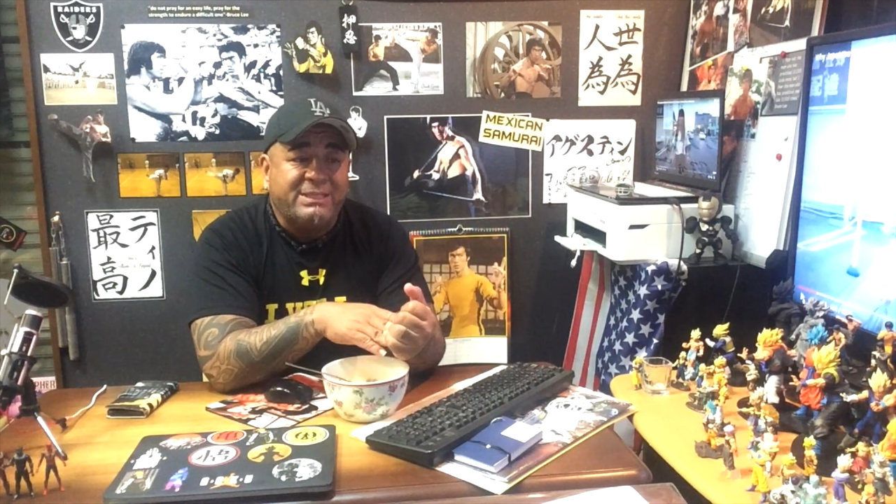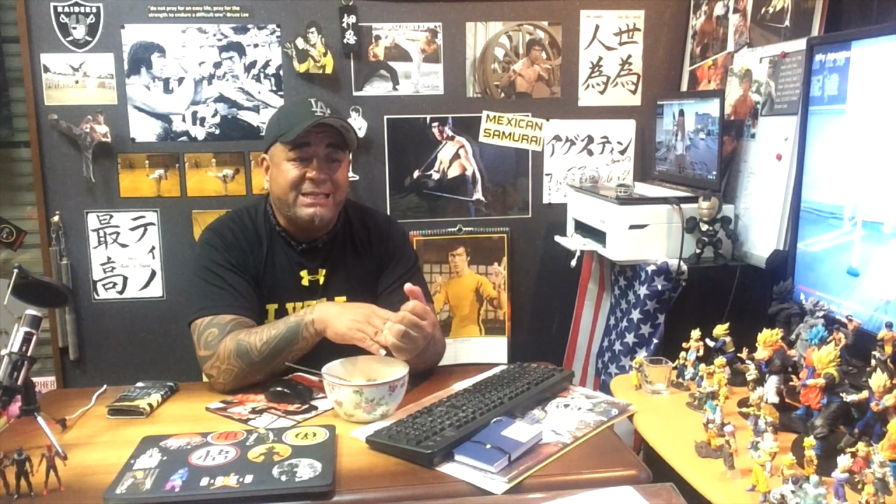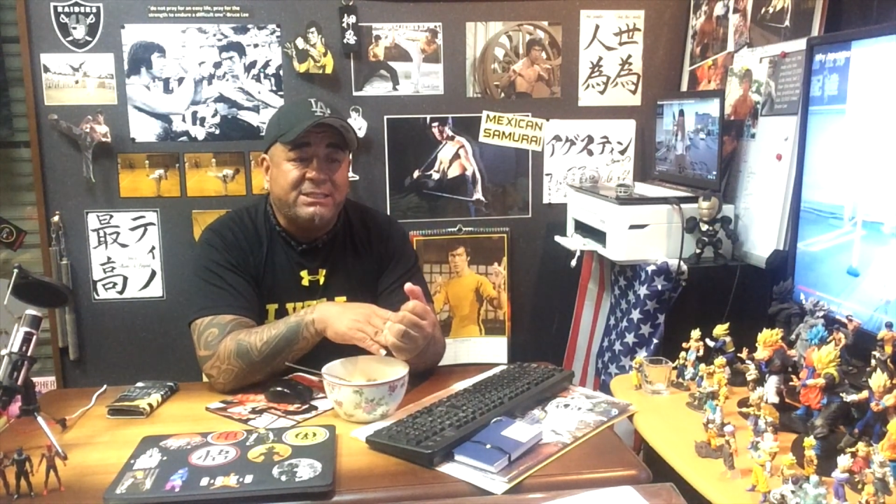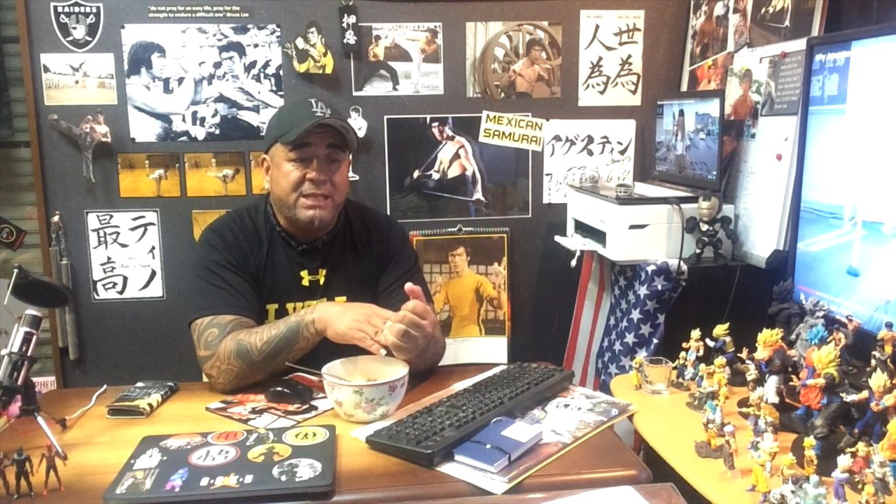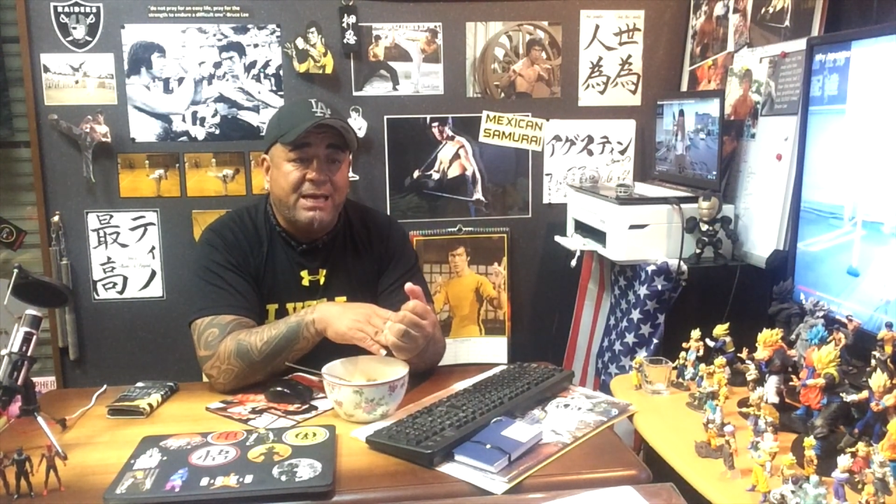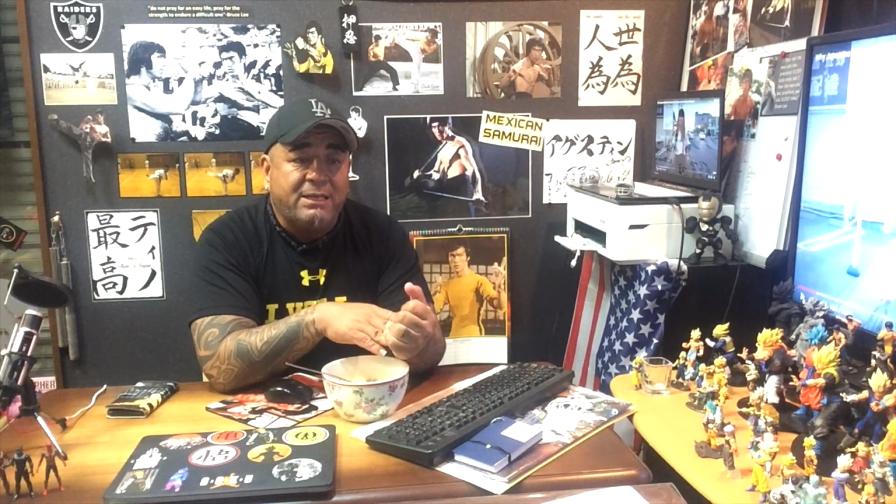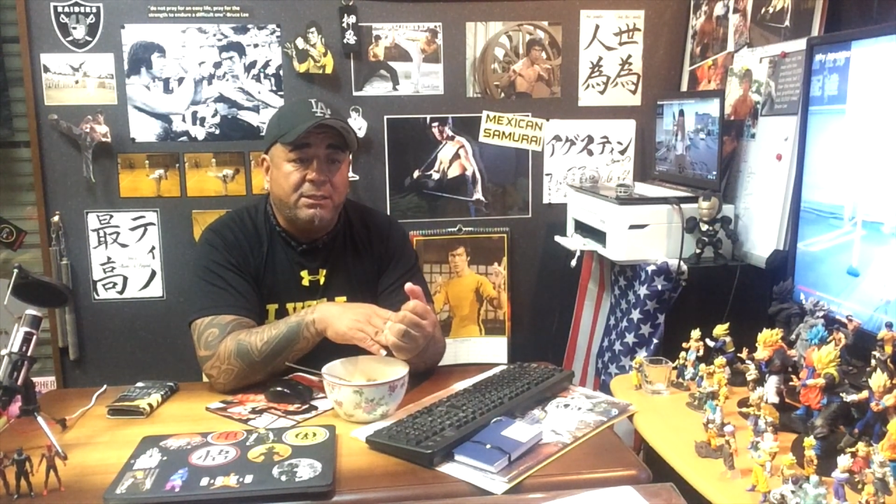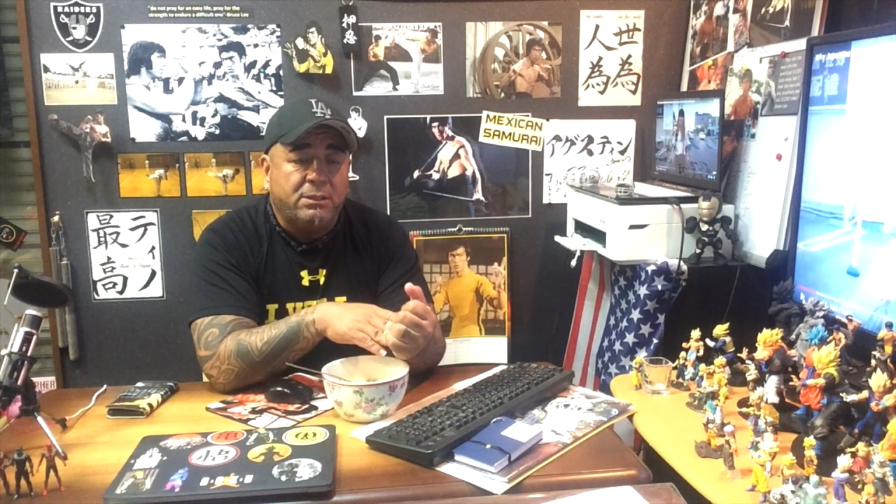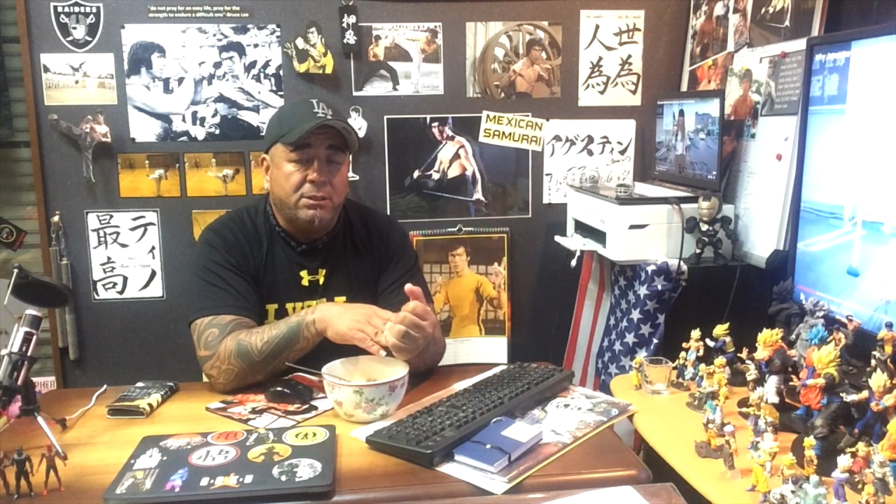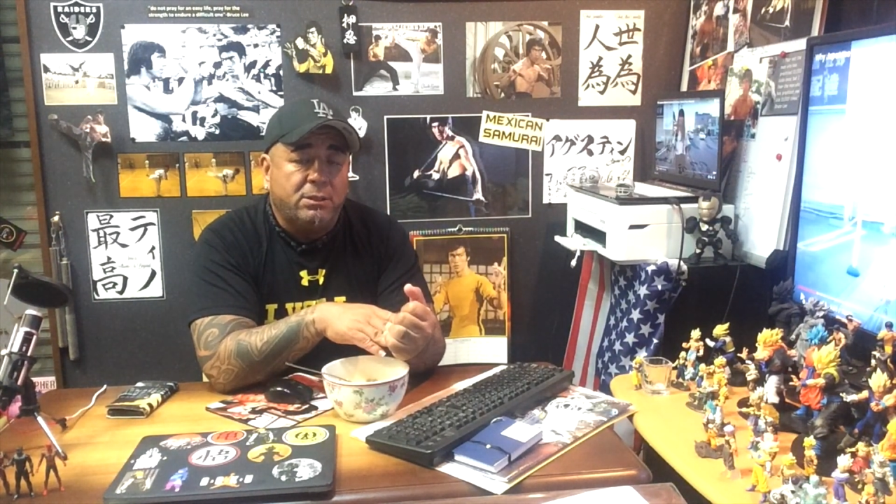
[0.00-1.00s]
That's not
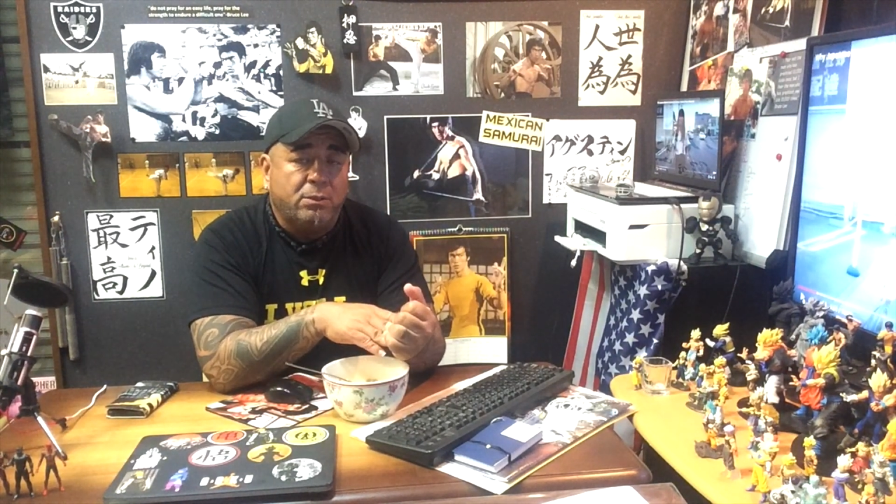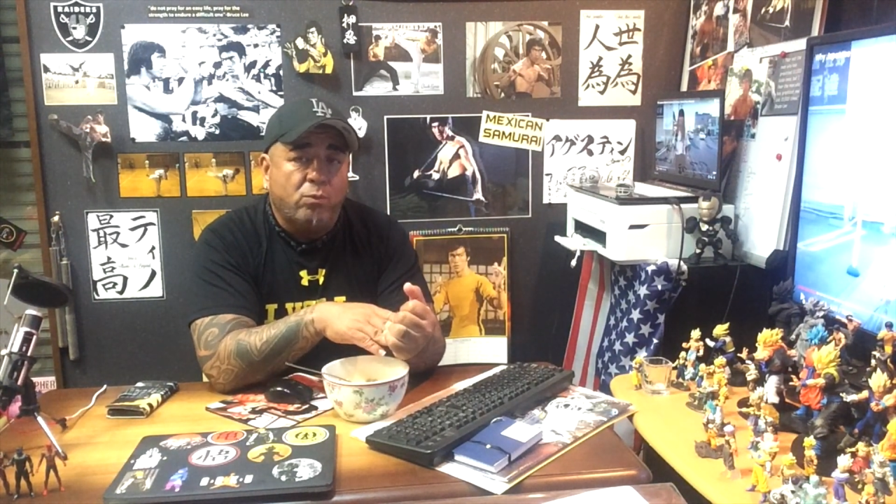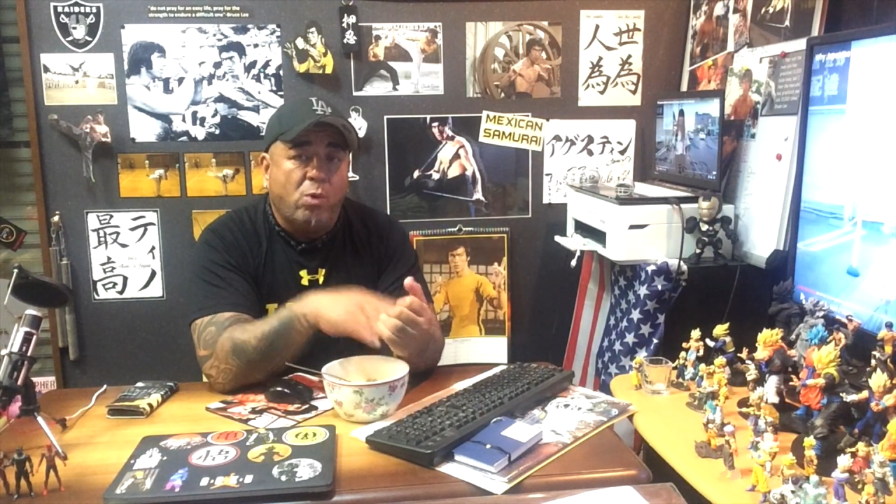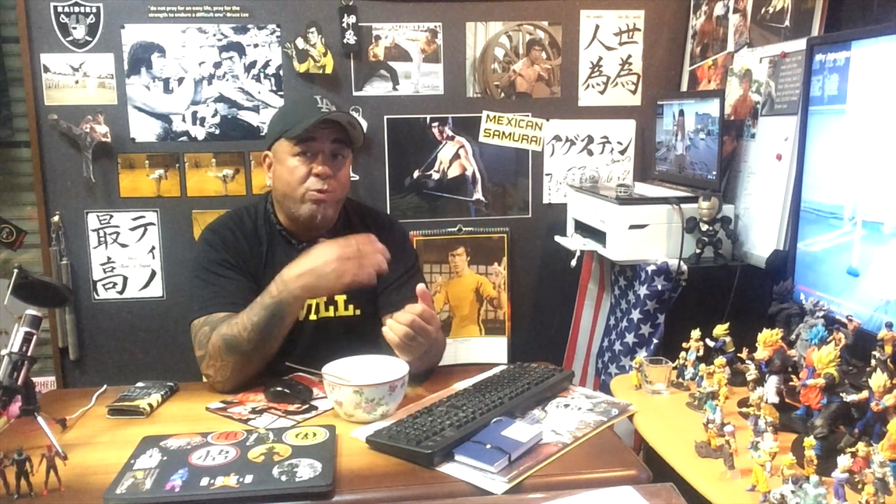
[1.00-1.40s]
what